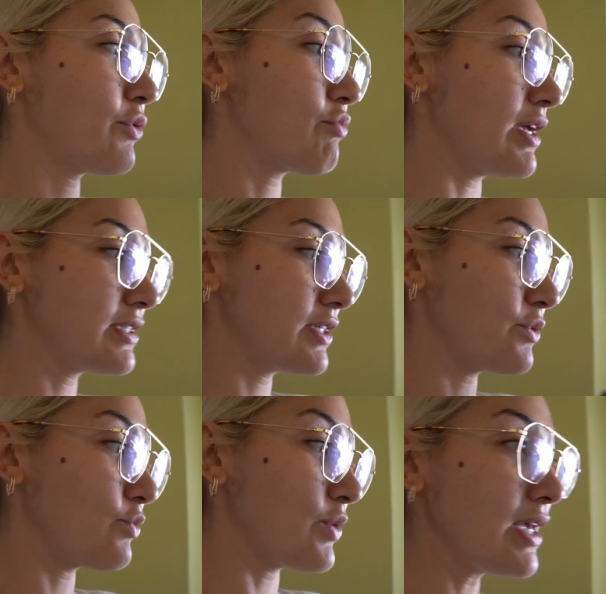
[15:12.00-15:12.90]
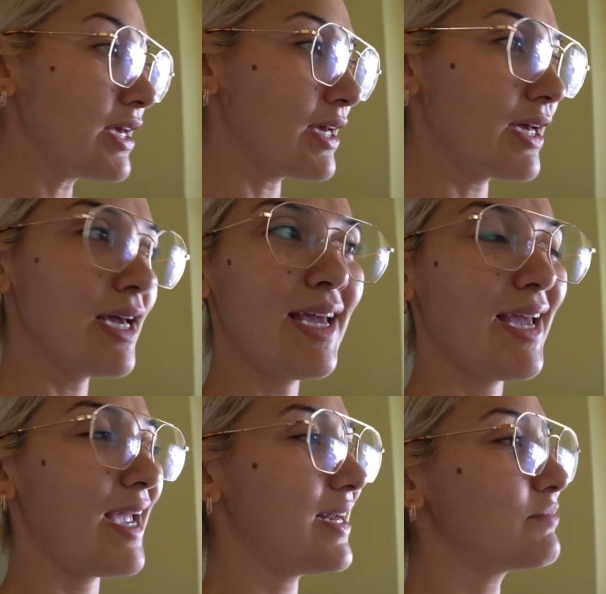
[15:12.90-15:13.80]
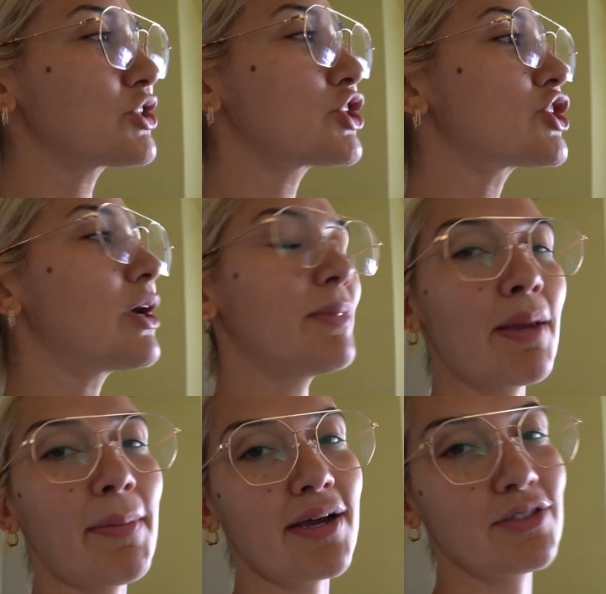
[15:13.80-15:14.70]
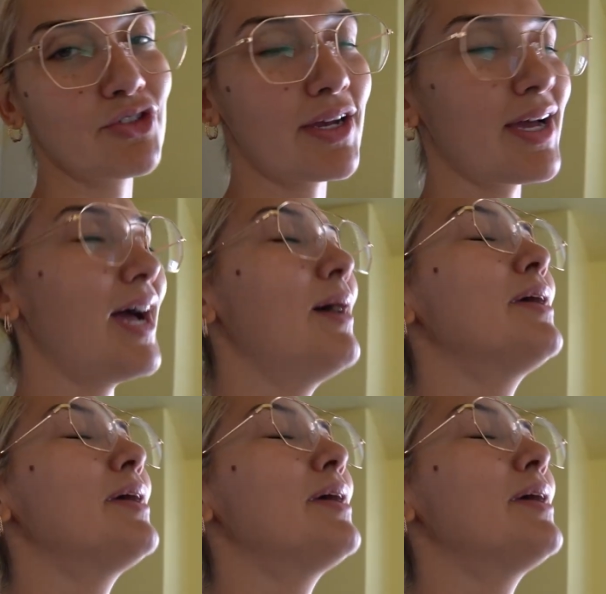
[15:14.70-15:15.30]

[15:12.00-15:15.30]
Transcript: rest of the week and I'm sure I'm gonna get back on track. I